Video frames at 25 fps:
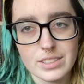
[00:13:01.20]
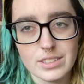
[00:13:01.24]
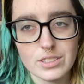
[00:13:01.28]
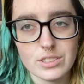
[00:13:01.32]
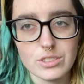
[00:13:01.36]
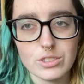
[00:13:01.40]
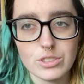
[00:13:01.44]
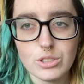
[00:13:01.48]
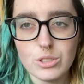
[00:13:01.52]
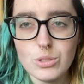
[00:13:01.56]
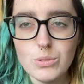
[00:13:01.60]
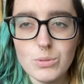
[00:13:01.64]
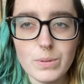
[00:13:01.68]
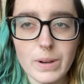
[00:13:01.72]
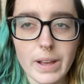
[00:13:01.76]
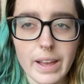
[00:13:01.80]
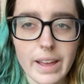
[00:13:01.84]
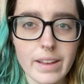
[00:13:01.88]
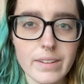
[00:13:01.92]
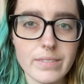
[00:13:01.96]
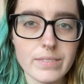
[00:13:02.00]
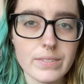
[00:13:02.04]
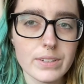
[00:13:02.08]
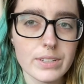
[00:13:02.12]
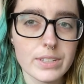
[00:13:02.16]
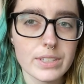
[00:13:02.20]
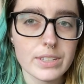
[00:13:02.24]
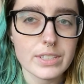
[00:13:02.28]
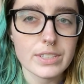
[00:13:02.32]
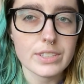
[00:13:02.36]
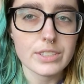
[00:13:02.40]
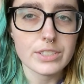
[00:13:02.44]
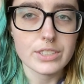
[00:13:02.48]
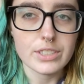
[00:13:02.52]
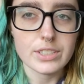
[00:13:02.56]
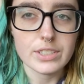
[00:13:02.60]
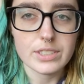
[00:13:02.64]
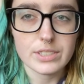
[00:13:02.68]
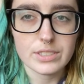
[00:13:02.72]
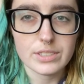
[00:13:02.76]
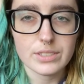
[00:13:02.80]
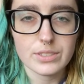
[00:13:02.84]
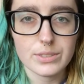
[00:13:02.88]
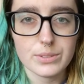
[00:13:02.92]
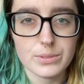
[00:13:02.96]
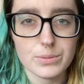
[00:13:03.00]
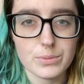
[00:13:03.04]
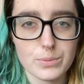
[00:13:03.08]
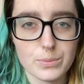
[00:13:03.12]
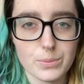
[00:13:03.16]
Do you ever just
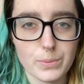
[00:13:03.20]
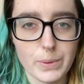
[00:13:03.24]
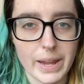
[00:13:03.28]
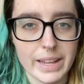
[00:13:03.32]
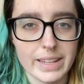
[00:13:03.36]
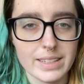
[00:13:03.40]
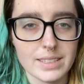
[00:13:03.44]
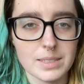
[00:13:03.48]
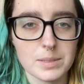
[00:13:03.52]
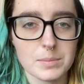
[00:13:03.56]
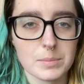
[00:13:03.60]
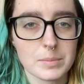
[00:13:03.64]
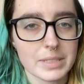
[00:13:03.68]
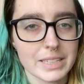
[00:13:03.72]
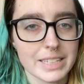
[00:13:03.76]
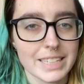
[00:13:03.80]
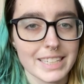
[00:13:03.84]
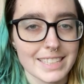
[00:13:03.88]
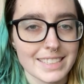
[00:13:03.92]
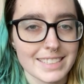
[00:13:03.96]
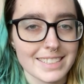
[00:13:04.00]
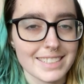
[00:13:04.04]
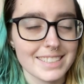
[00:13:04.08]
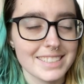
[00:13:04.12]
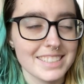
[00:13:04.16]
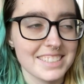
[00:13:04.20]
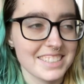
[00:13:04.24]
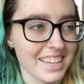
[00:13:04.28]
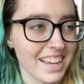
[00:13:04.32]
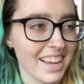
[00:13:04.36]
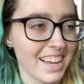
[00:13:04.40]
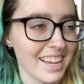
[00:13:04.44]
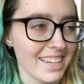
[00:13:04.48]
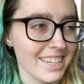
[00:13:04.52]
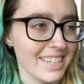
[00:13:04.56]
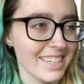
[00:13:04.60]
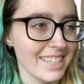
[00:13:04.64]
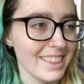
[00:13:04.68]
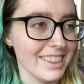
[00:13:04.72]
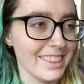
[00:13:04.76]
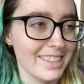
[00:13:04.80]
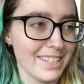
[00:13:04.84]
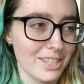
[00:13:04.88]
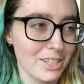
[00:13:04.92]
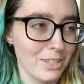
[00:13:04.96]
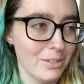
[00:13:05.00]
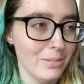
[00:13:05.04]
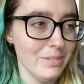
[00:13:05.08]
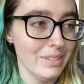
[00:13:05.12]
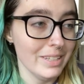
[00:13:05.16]
randomly decide that
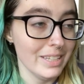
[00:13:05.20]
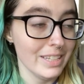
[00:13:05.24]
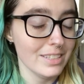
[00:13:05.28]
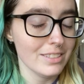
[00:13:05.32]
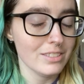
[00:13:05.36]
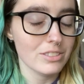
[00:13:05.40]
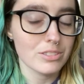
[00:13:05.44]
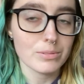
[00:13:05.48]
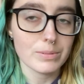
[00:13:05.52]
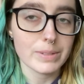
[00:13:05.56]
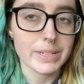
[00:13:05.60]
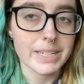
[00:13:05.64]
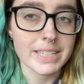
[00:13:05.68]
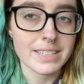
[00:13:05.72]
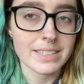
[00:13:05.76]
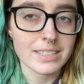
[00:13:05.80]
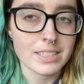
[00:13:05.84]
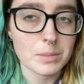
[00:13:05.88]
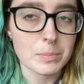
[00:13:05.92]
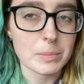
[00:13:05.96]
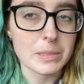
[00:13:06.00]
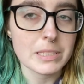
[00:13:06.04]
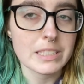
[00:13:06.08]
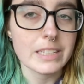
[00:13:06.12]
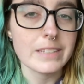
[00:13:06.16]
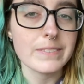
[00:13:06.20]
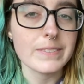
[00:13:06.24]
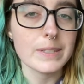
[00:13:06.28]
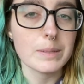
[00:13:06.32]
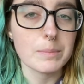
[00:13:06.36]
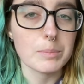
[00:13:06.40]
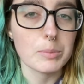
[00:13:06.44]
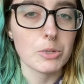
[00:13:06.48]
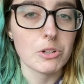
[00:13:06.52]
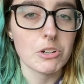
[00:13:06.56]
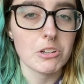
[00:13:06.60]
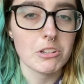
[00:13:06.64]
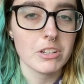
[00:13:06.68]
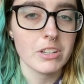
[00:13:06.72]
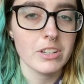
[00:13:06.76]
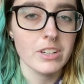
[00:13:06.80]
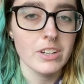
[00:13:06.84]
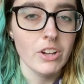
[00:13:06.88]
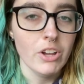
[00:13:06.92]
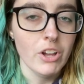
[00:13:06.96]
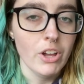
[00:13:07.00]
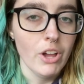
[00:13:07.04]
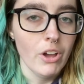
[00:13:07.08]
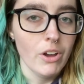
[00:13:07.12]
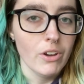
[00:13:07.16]
you need to read a specific book
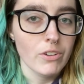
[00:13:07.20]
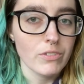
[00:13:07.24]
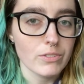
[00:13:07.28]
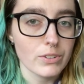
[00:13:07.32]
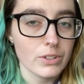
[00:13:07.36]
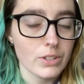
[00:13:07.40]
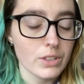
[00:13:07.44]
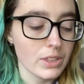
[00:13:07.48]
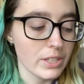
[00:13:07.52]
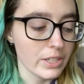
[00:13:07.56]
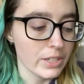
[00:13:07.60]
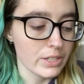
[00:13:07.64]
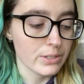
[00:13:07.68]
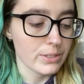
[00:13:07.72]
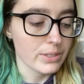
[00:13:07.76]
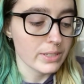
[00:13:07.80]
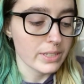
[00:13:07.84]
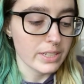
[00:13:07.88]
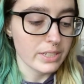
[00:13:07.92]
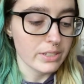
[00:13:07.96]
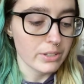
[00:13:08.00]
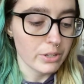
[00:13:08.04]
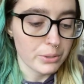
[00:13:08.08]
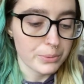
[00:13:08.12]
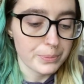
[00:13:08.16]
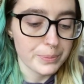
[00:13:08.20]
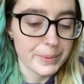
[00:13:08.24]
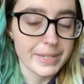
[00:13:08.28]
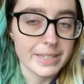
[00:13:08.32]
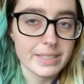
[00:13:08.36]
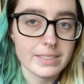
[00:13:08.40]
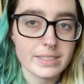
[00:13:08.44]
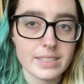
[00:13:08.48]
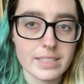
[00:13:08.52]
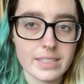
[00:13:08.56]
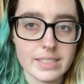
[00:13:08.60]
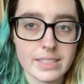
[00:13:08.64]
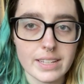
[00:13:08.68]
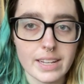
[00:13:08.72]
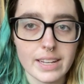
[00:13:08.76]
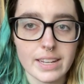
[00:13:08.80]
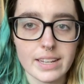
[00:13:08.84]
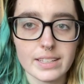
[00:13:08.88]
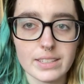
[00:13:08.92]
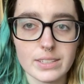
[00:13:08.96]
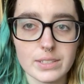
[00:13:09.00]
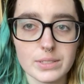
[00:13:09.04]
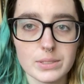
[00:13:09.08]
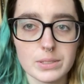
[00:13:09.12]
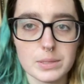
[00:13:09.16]
for literally no reason?
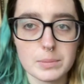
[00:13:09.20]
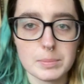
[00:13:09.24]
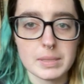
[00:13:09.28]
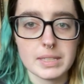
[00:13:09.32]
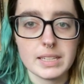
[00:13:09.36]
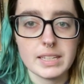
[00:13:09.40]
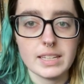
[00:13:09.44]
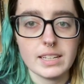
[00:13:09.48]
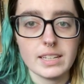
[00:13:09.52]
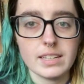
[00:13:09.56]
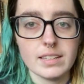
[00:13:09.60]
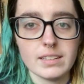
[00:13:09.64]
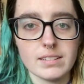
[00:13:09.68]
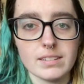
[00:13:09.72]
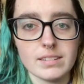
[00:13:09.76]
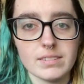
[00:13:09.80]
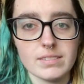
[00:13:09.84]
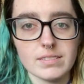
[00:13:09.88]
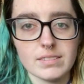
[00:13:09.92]
Hello, spleen.